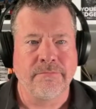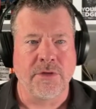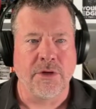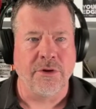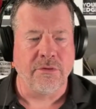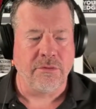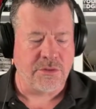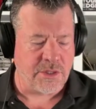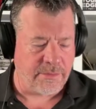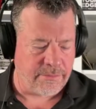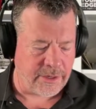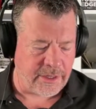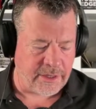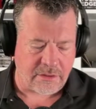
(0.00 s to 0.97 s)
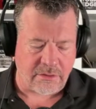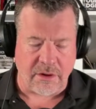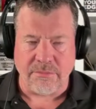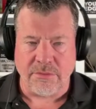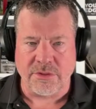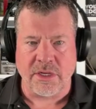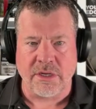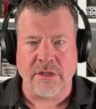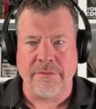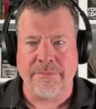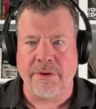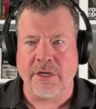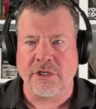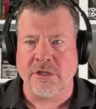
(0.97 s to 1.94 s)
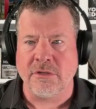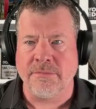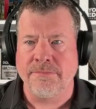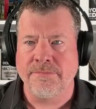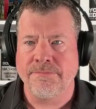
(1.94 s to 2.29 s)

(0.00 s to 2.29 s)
Are you somebody that crumbles under the pressure?